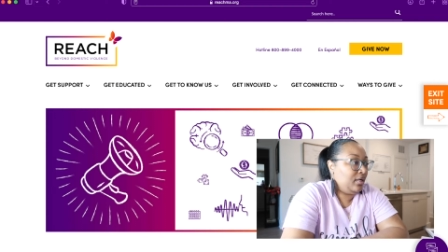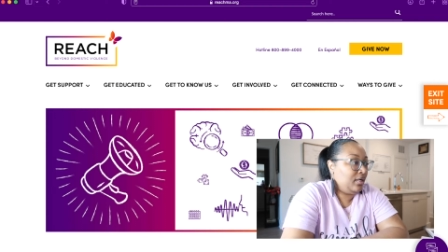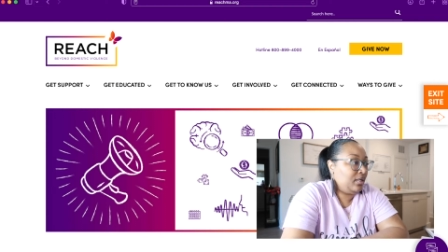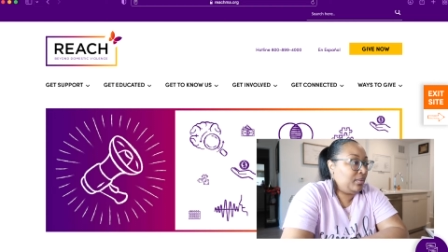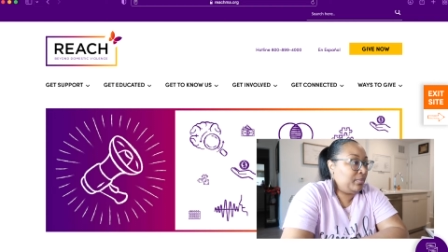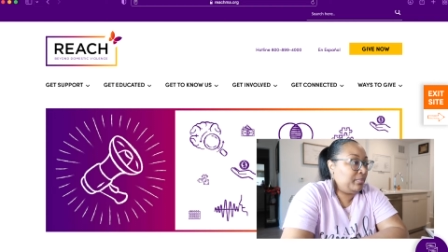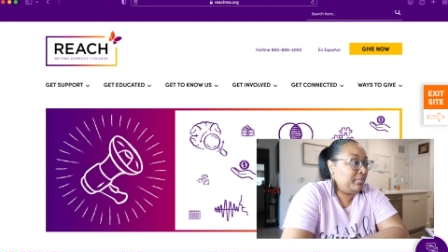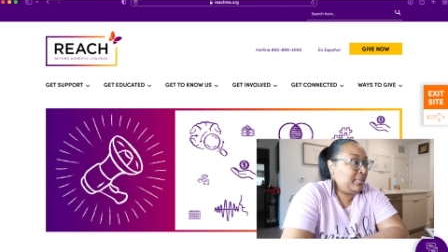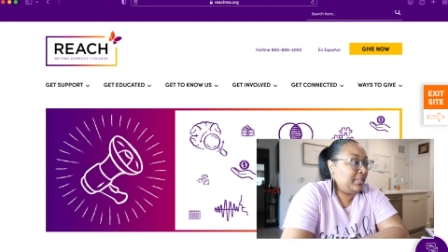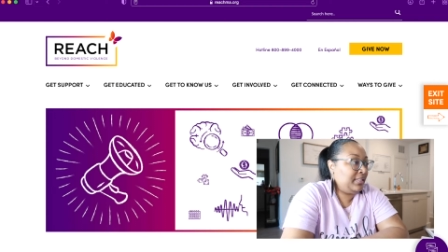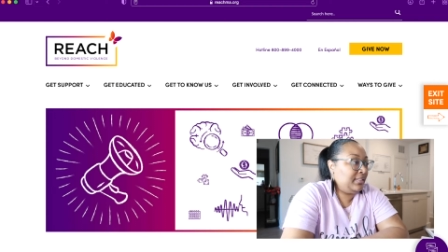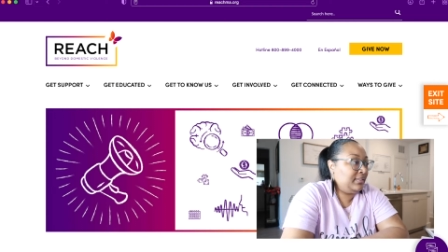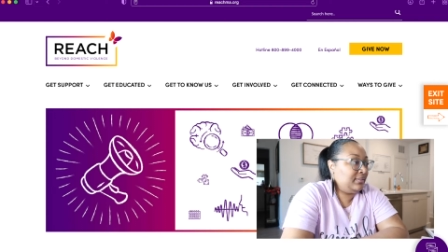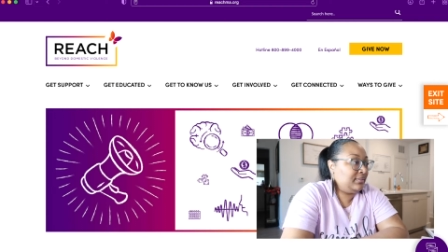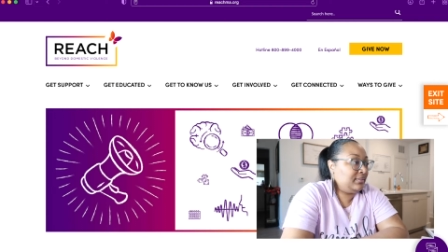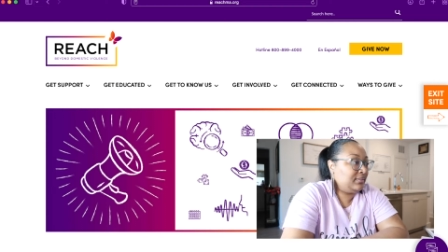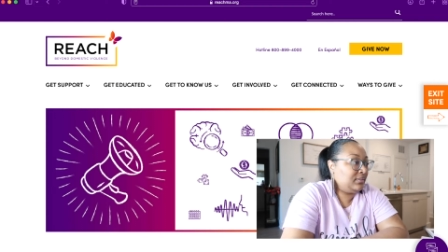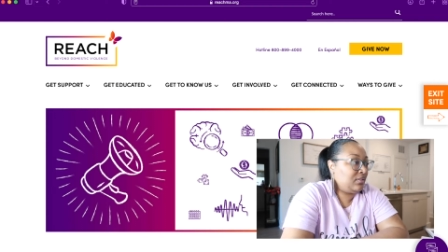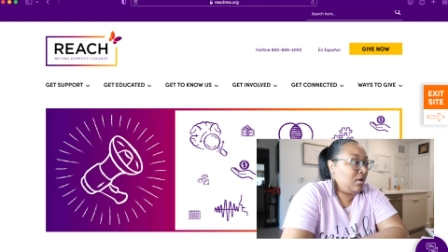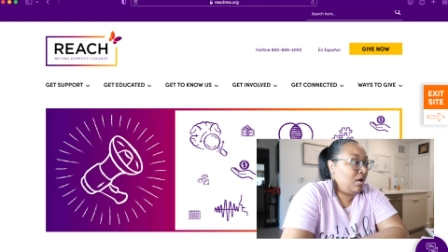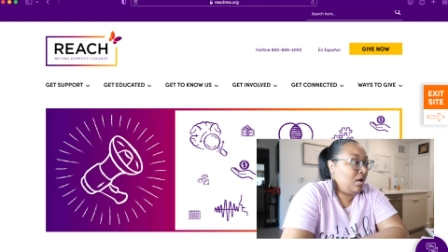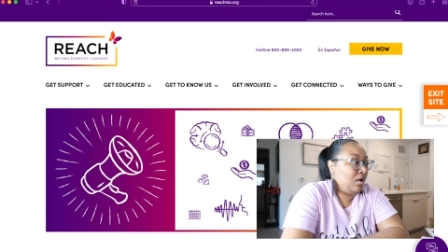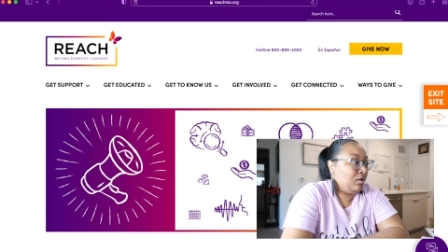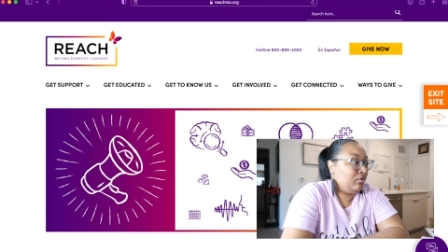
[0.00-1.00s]
um,
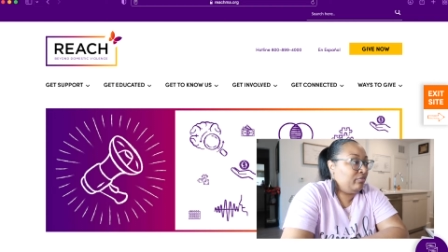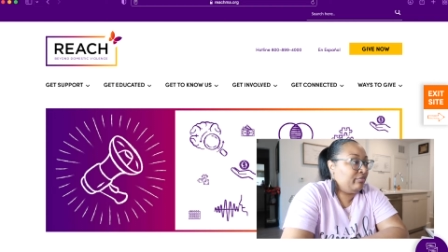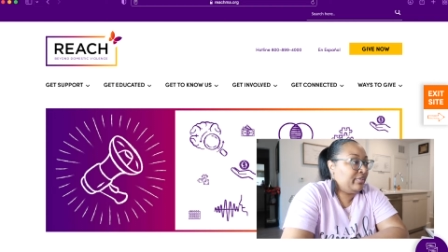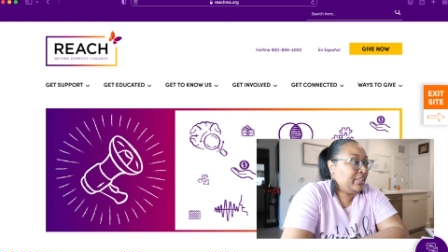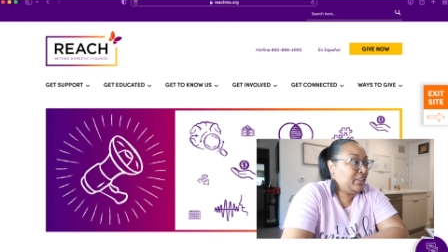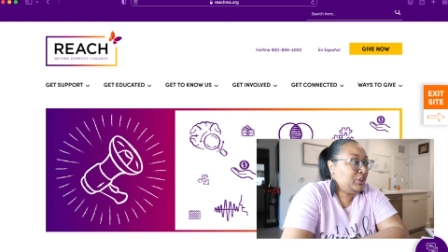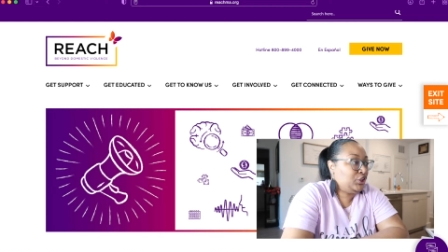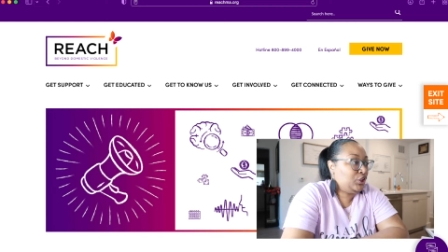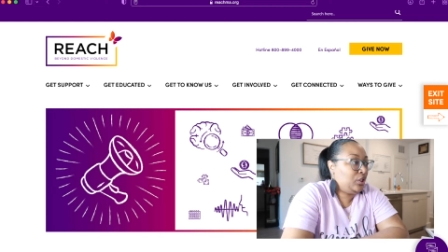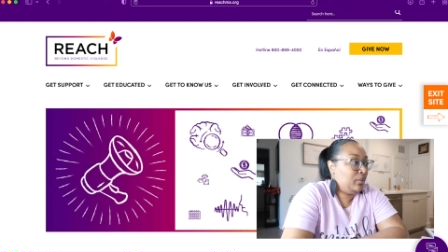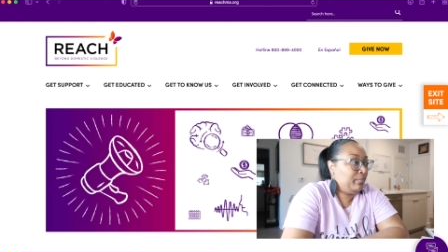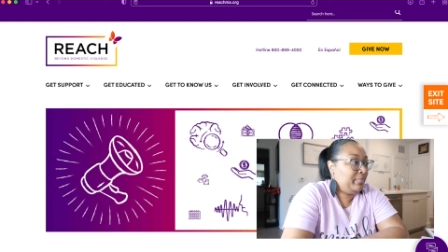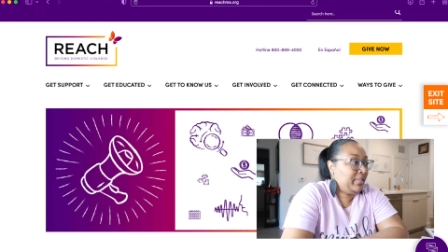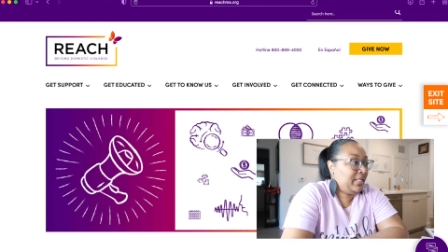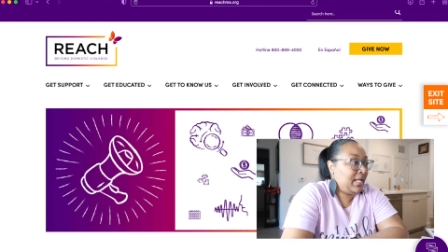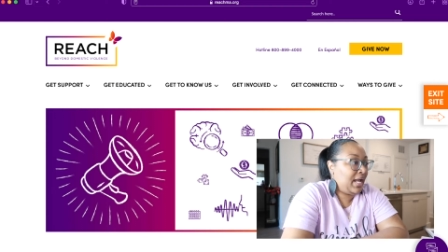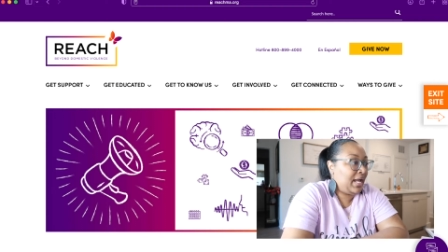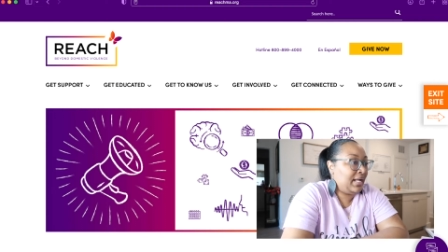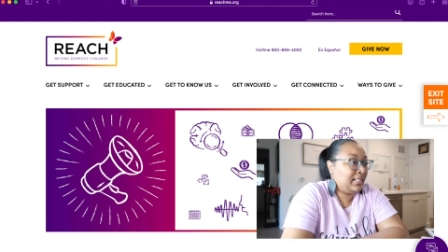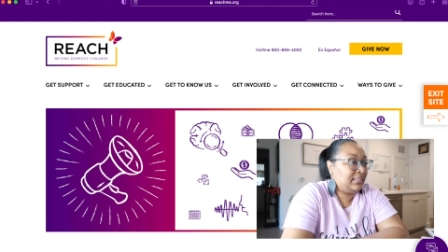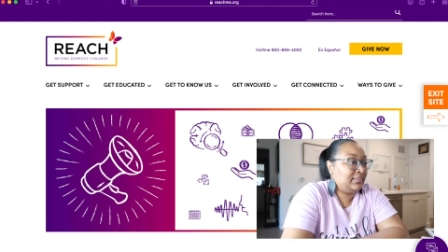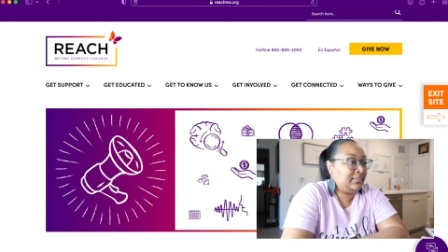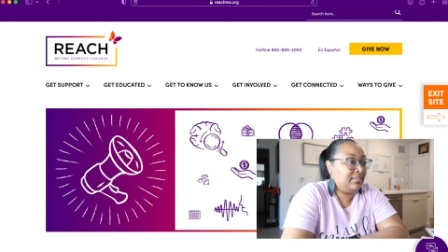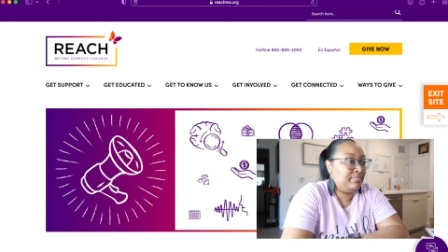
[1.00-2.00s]
it's called Reach
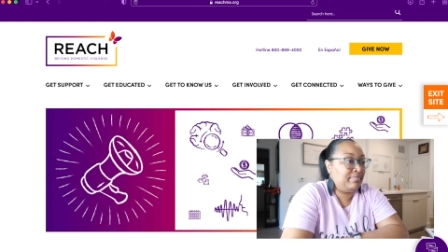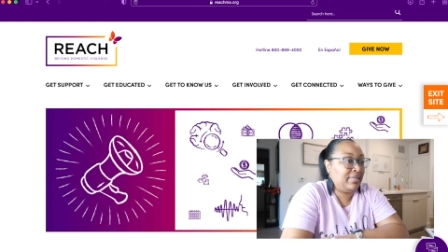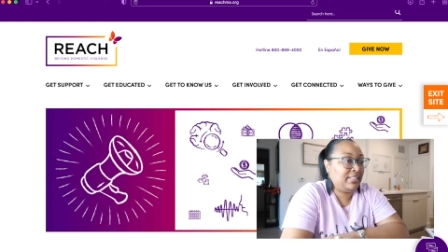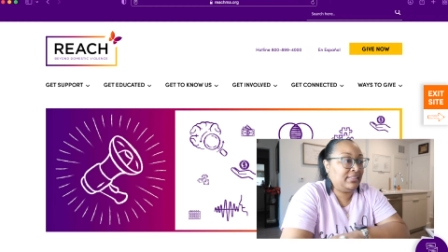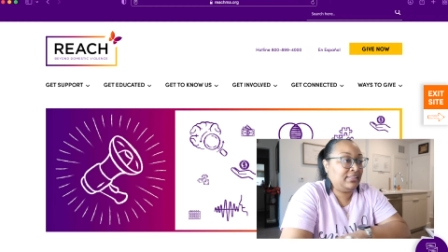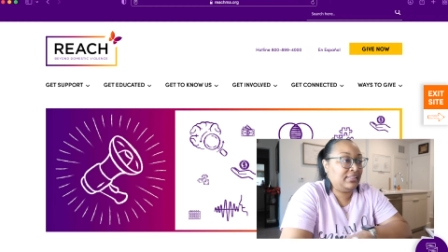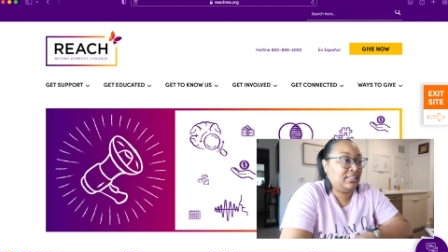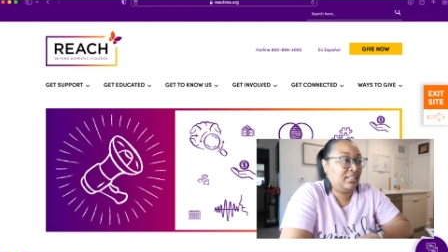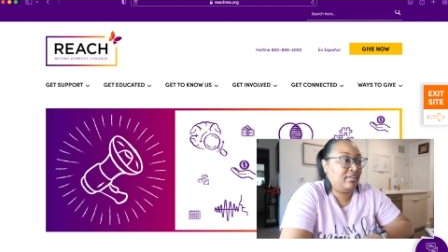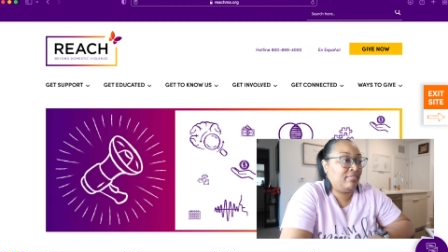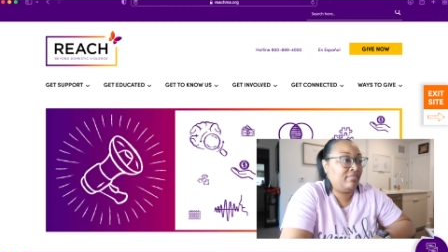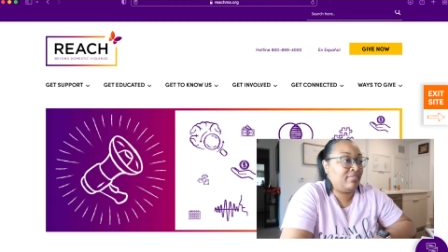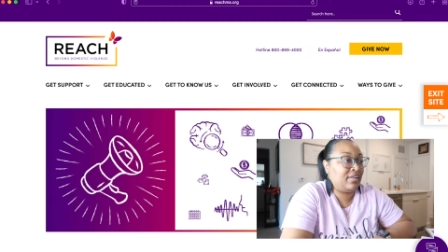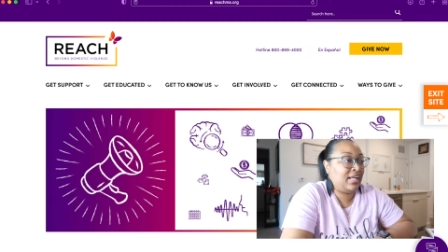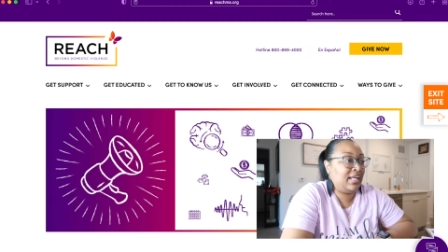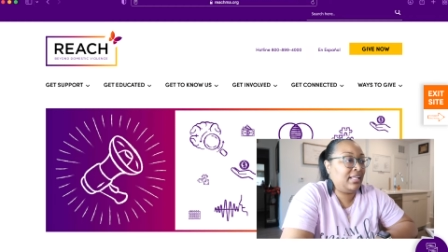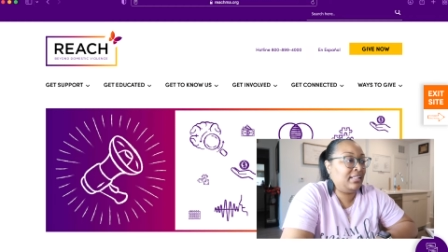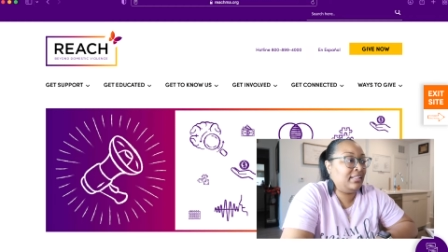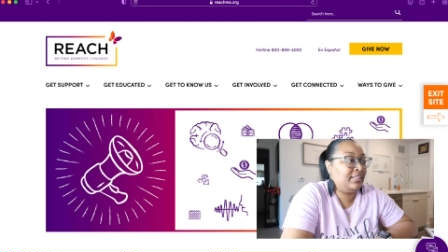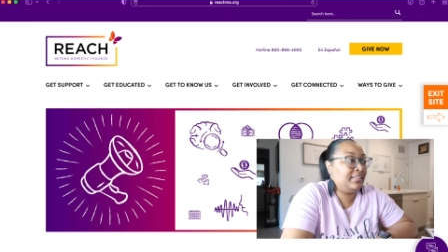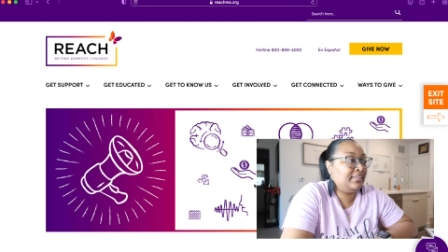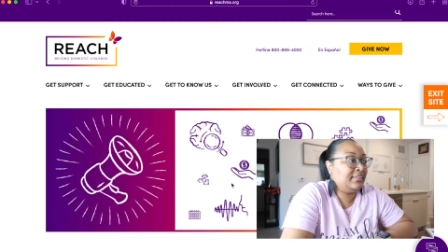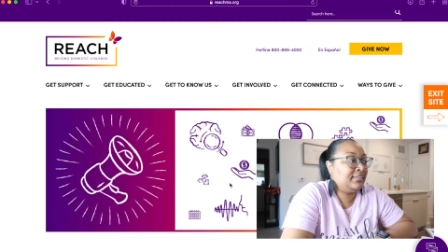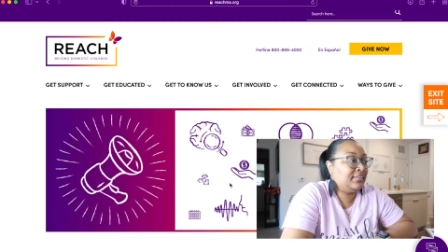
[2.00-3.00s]
Beyond Domestic
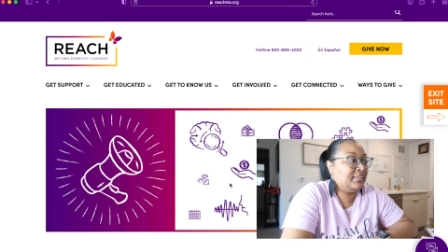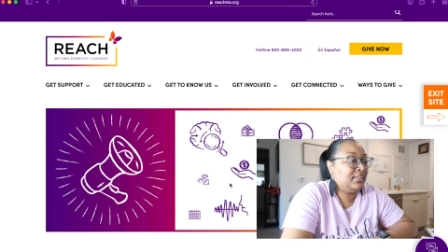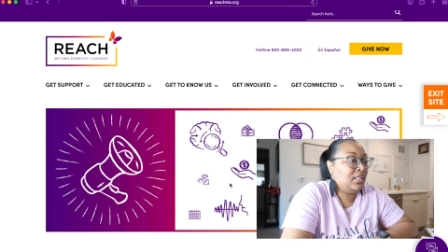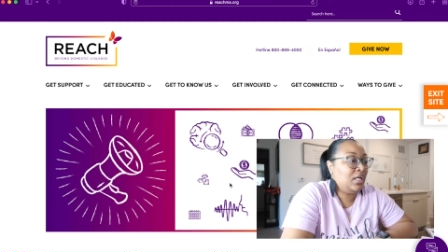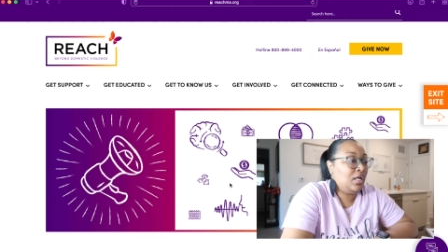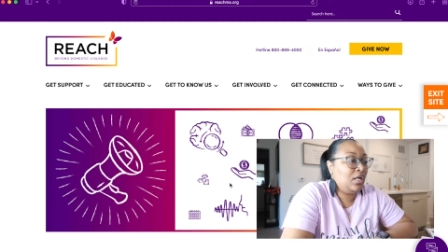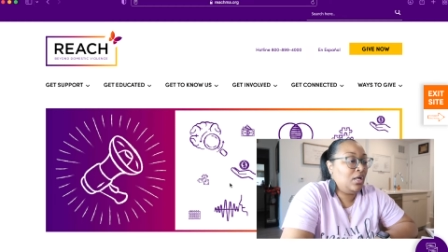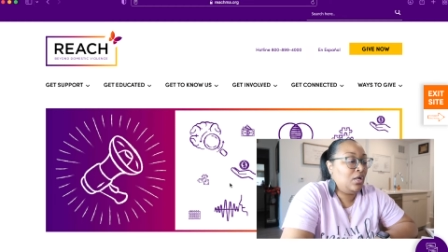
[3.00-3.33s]
Violence,